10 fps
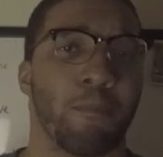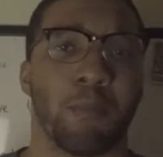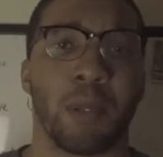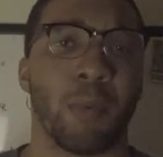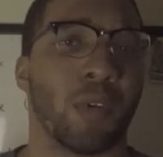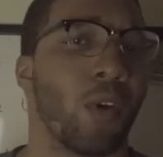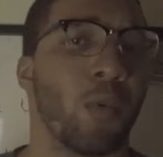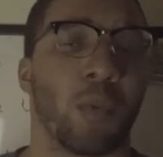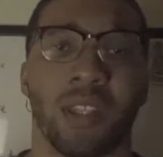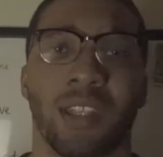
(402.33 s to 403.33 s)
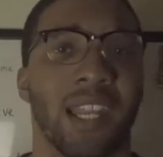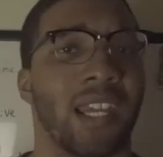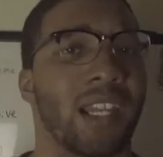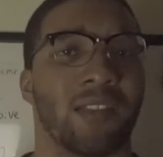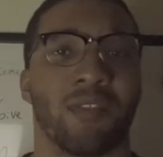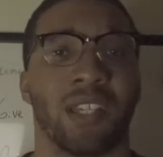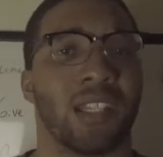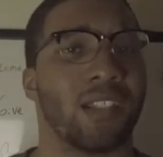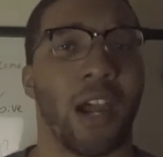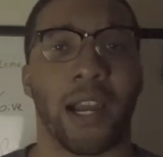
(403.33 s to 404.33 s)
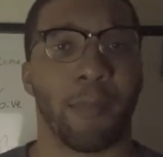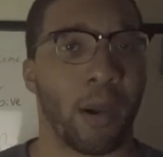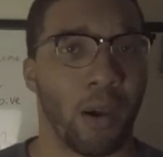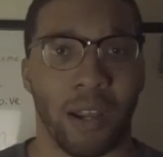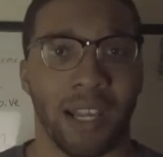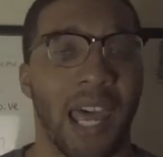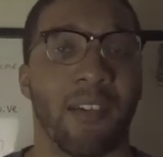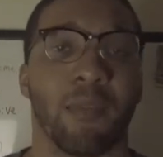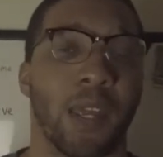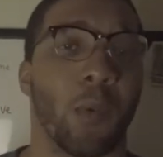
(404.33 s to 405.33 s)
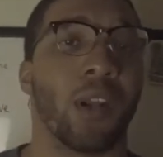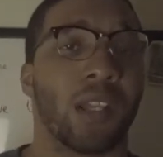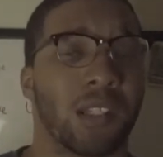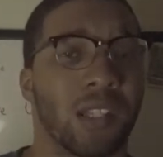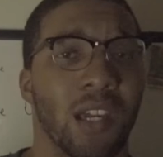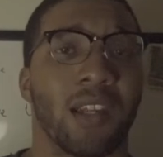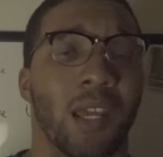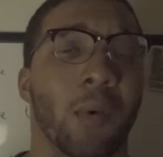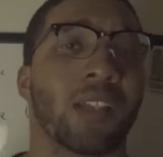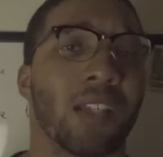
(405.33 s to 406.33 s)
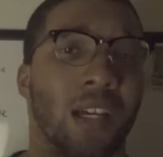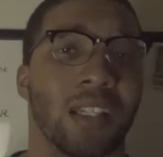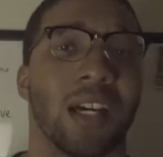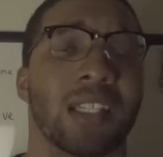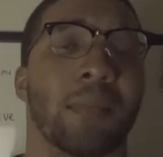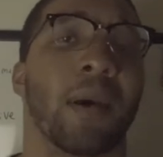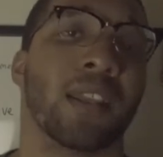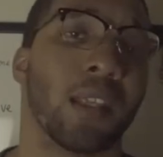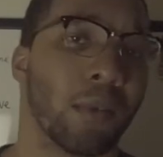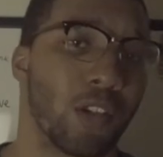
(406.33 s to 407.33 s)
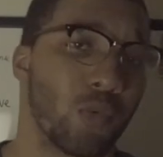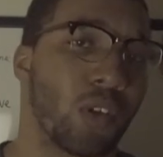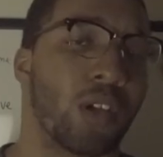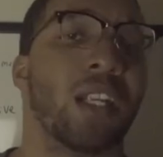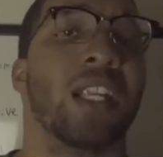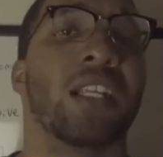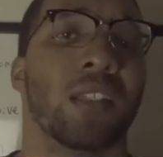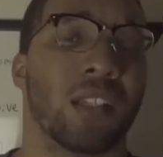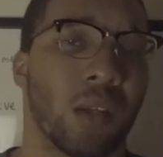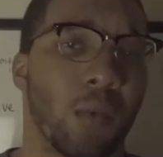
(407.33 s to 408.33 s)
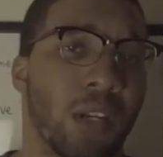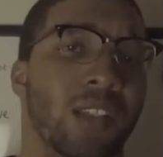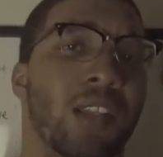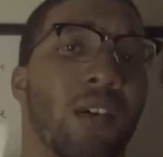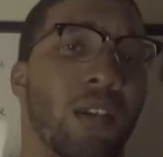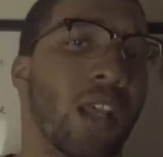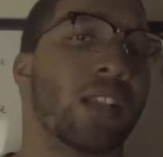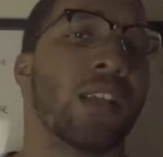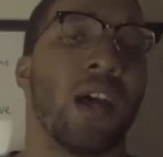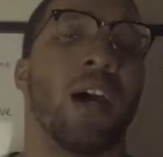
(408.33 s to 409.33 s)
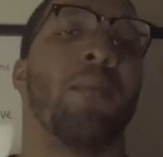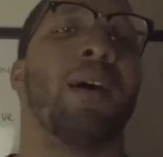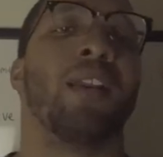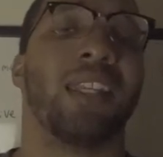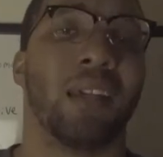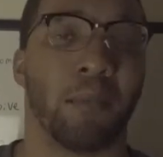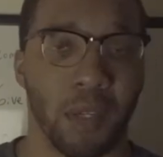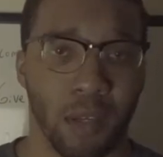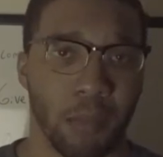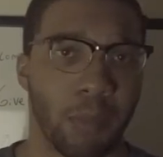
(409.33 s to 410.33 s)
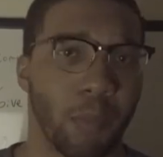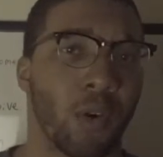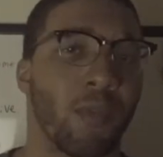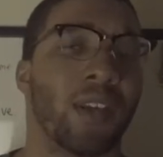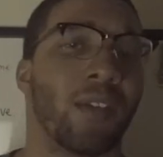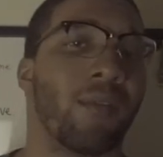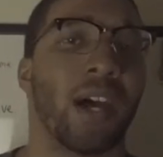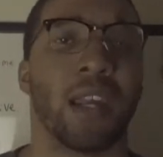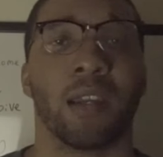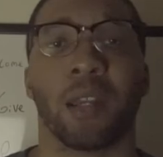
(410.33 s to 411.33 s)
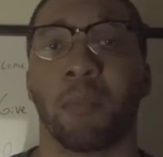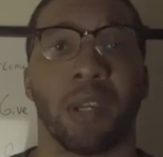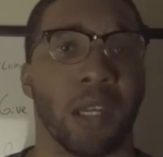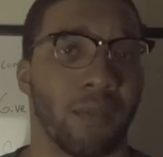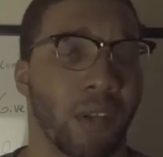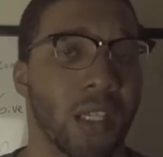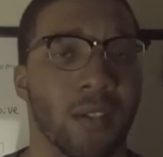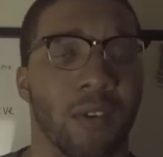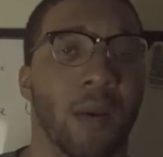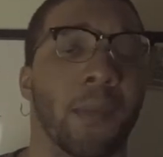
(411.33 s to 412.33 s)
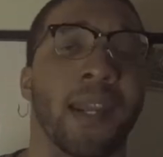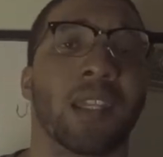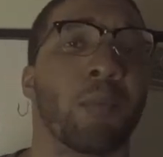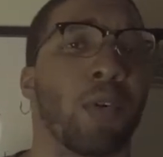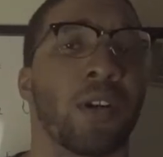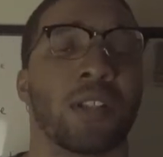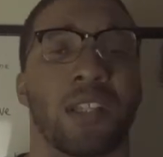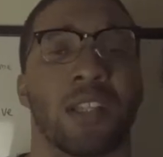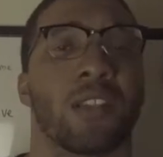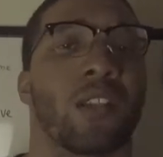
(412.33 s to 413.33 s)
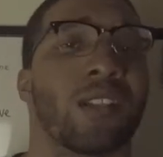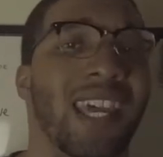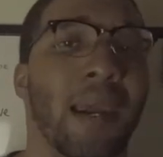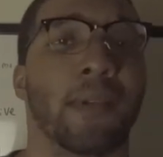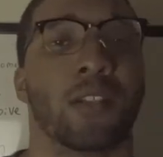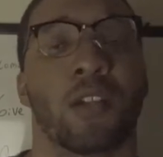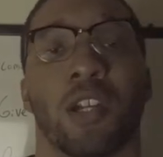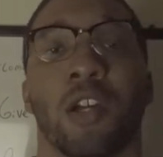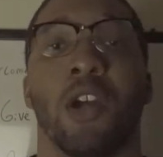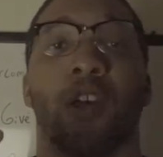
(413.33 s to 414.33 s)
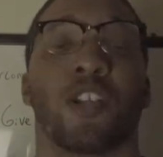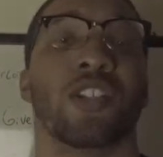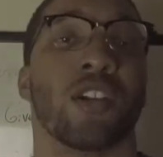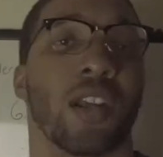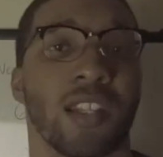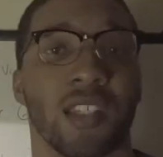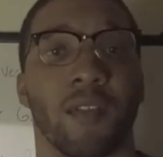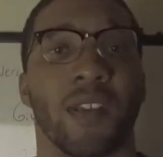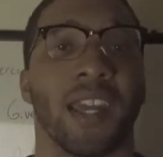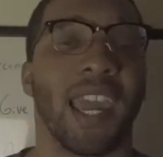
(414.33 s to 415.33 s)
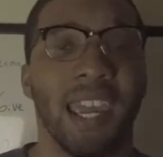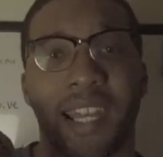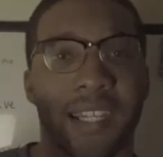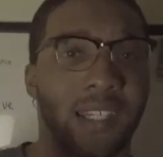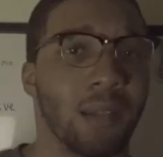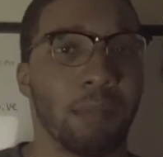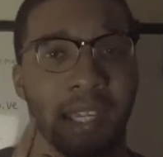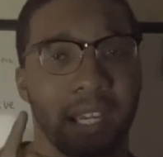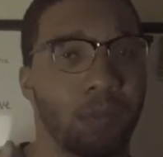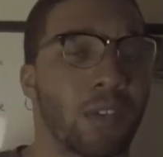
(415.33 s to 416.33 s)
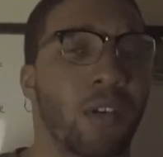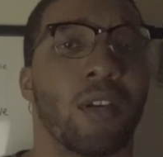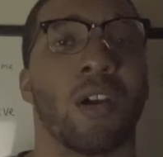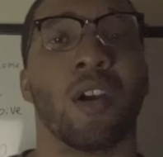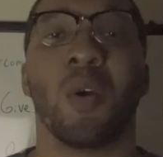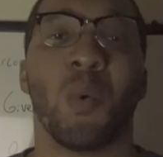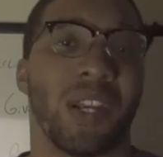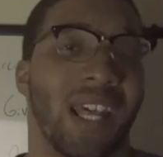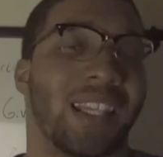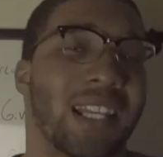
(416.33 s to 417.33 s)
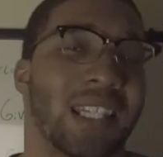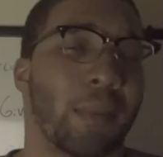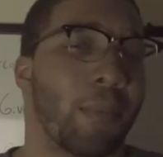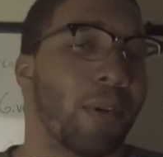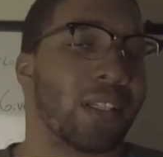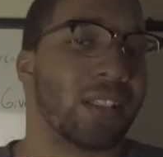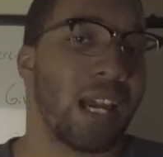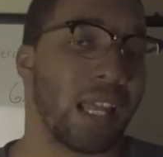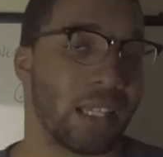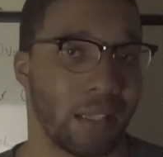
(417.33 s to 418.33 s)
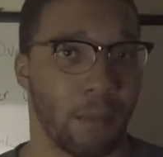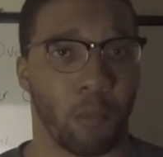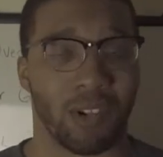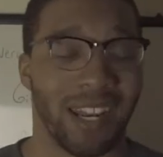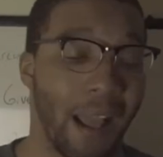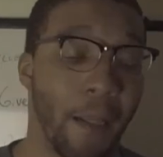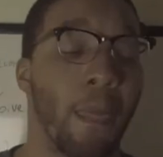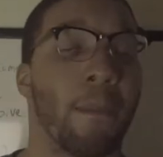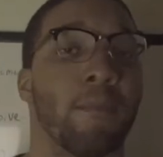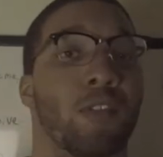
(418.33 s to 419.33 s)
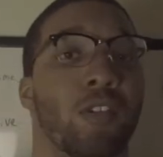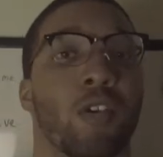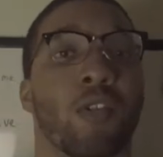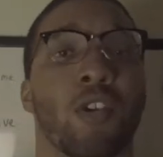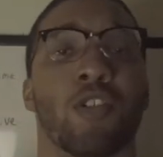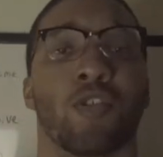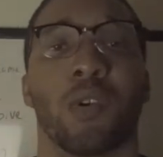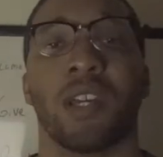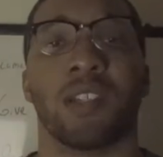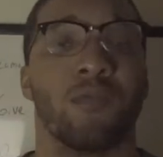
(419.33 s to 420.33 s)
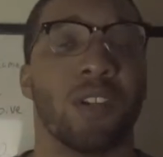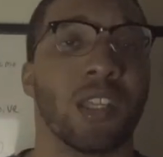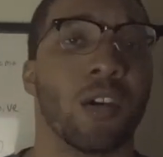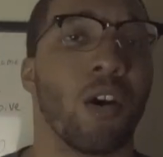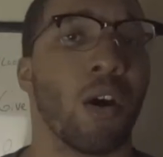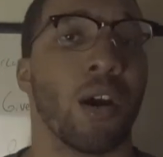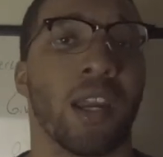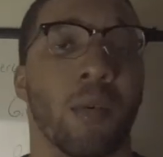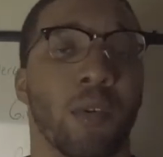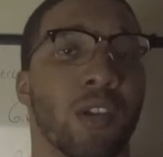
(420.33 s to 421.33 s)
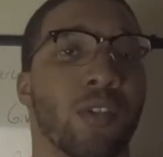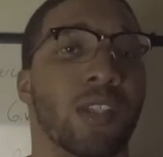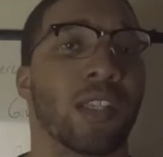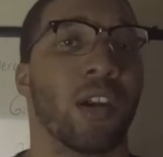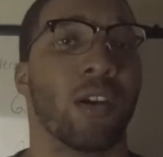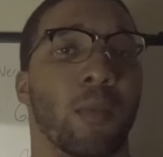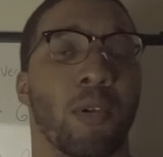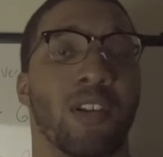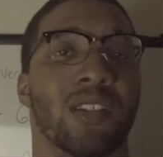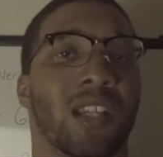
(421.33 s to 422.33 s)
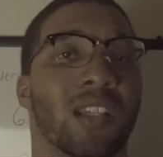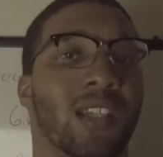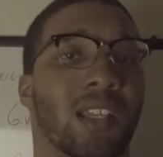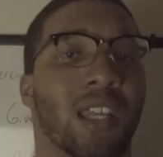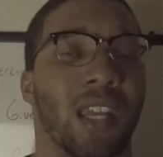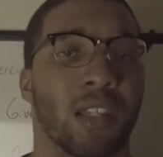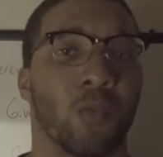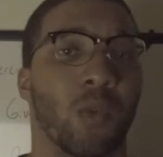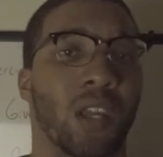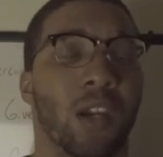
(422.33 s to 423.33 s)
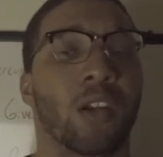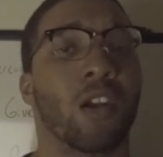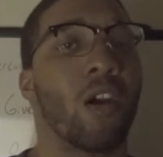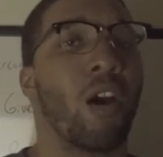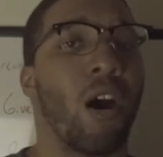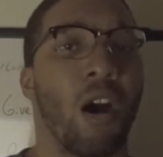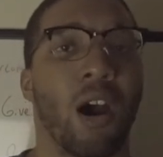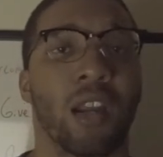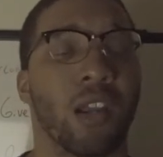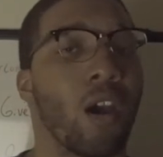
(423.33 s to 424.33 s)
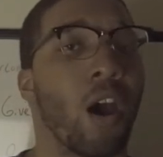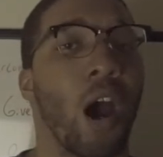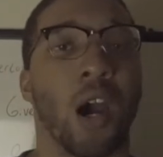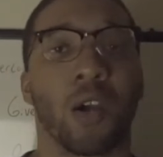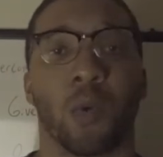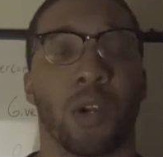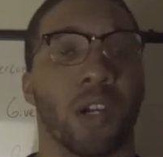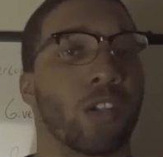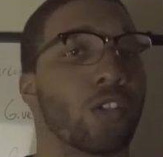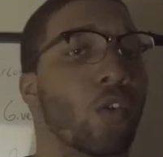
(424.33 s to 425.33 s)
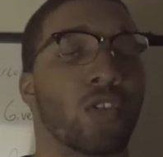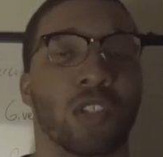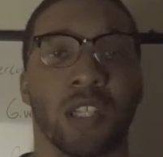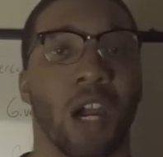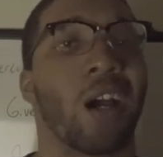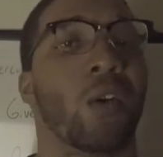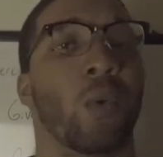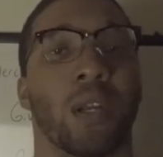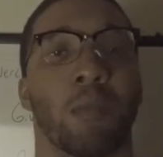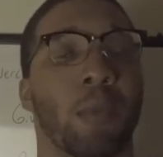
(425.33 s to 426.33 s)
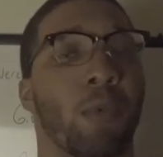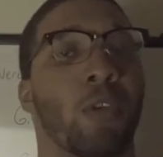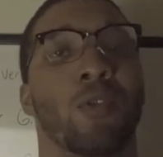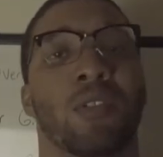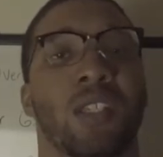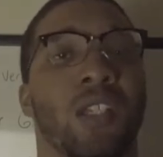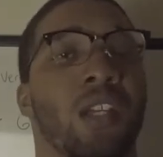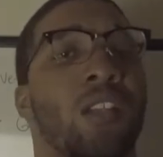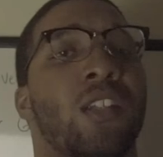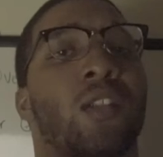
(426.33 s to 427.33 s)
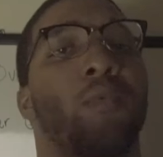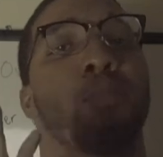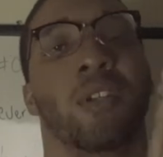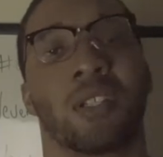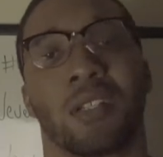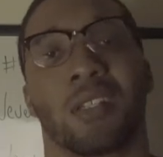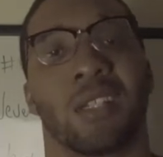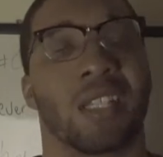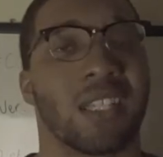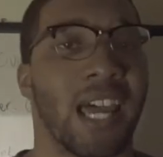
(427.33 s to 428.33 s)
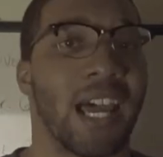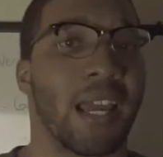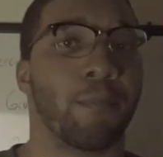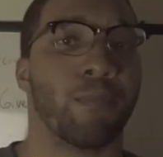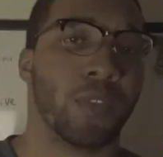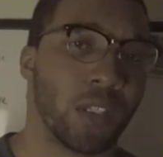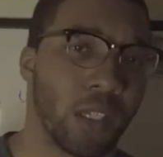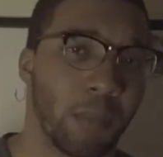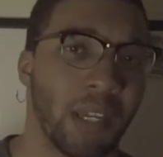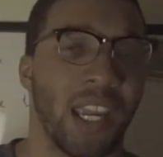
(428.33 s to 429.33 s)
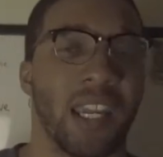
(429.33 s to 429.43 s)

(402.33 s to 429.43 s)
People don't let us really talk about our life. They want to tell, they want to talk to us about them because we're good listeners. They want to tell us about them. People don't really value the opinion of an introvert, and we're not the person, the, the type that's gonna assert ourselves like, "Hey, listen to me. Guess what's going on?" We're not that type of personality. We're not, you know. So it's really hard, and we usually the person that's looked at as weird, odd, awkward, socially awkward, and people usually just push us to the side. You know what I mean?